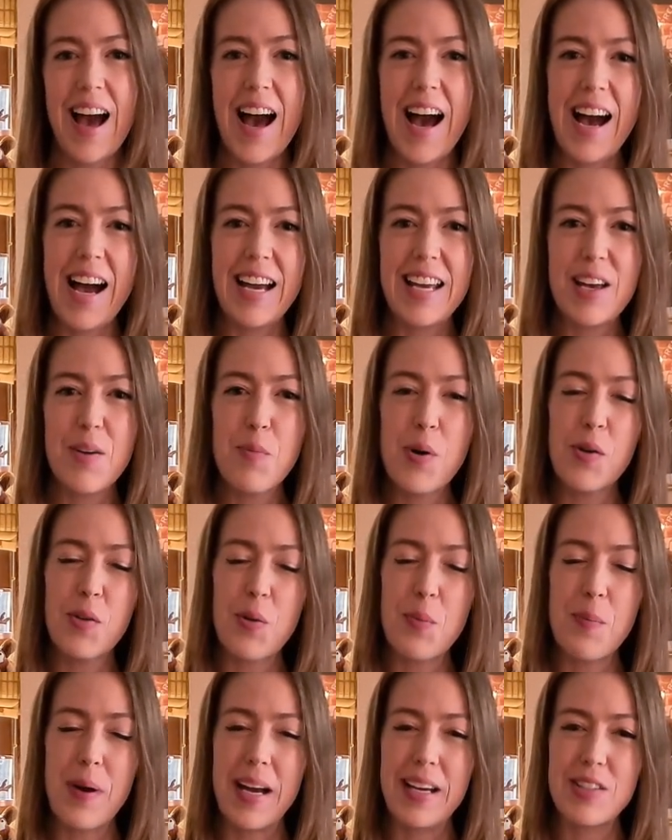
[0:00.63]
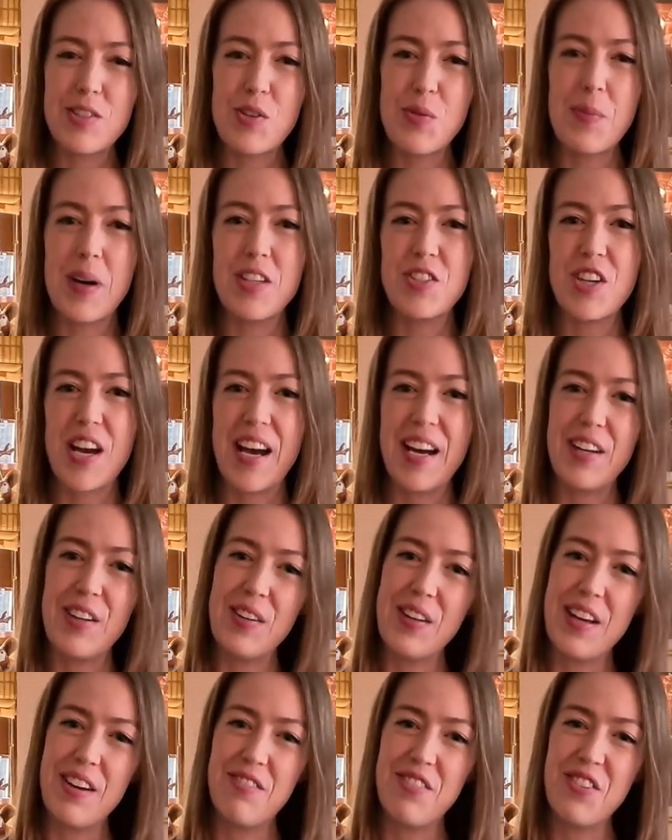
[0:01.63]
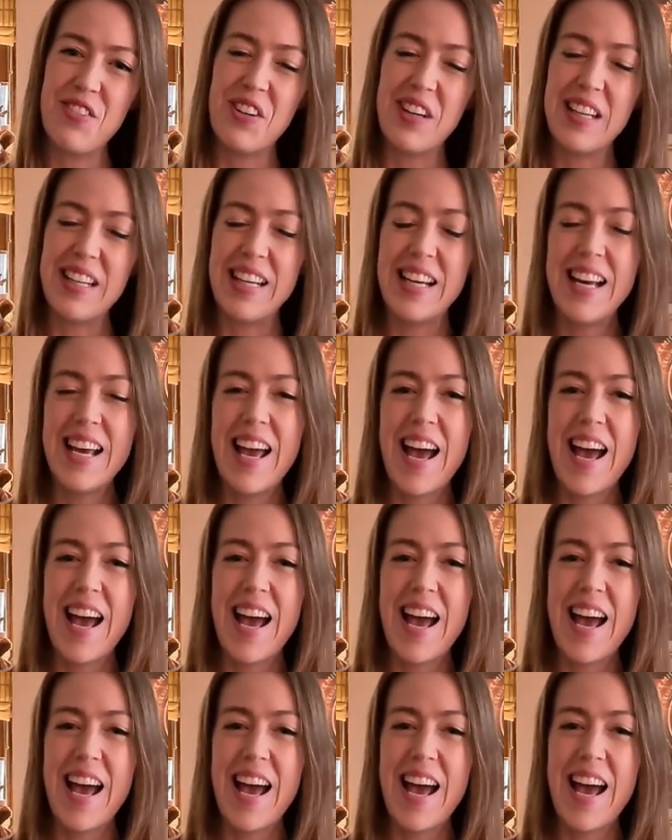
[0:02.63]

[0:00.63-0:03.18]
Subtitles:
Hi and welcome back to my channel everyone.